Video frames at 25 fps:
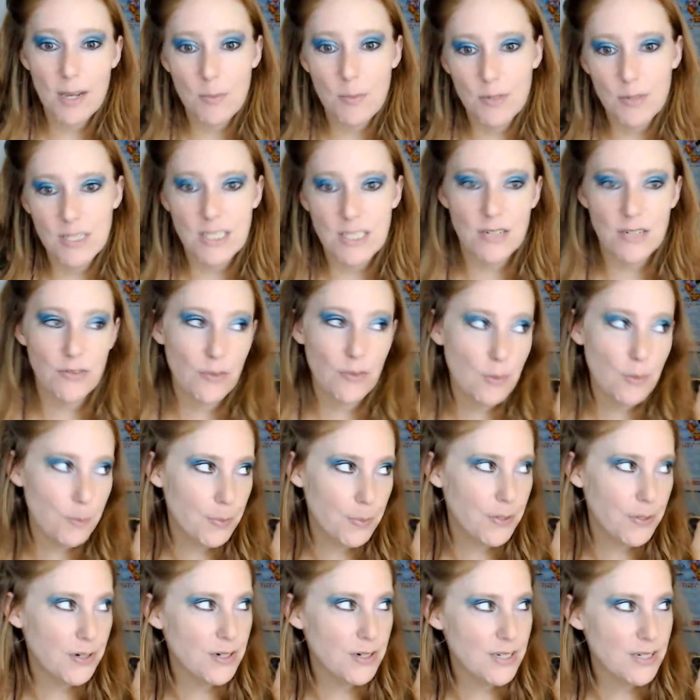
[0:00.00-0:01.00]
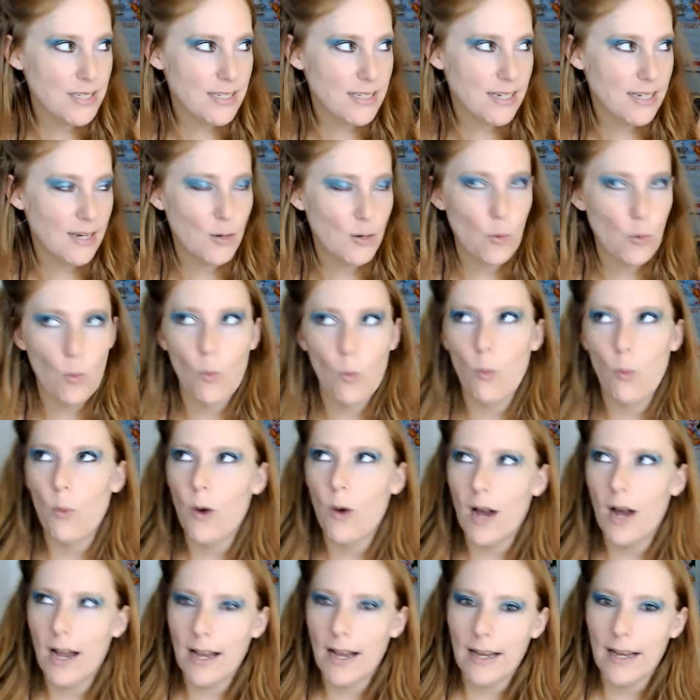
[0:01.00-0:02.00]
but different person.
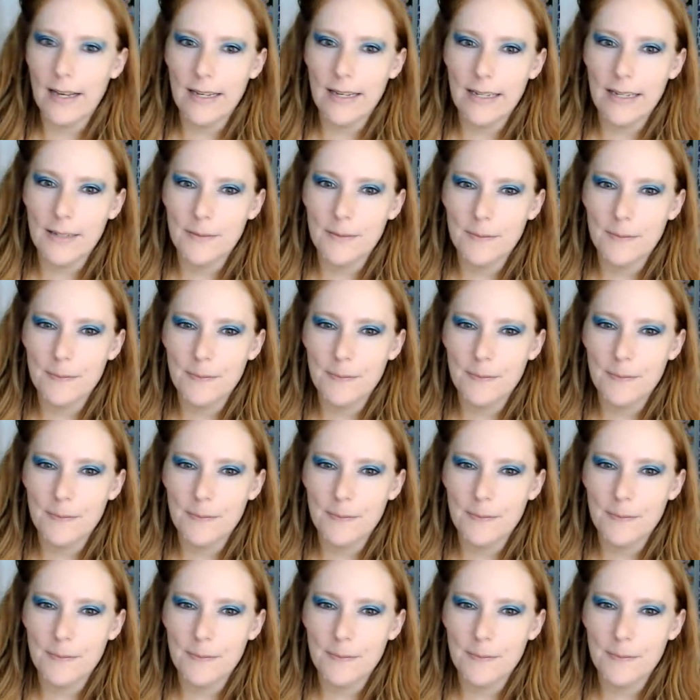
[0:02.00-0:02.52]
Why?